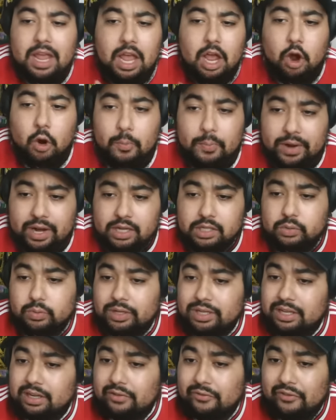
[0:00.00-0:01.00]
helping us
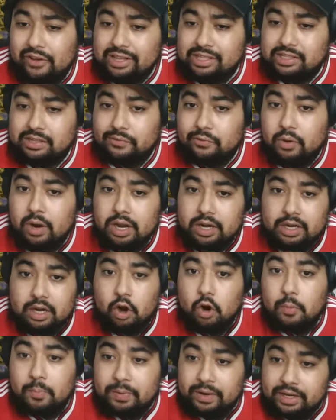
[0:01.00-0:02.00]
with the defensive work,
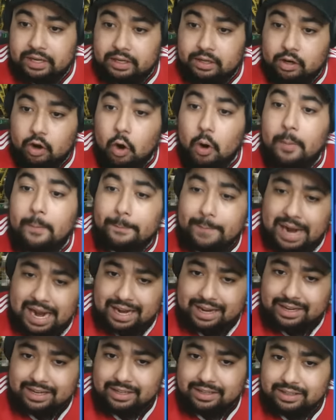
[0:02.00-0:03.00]
helping going back,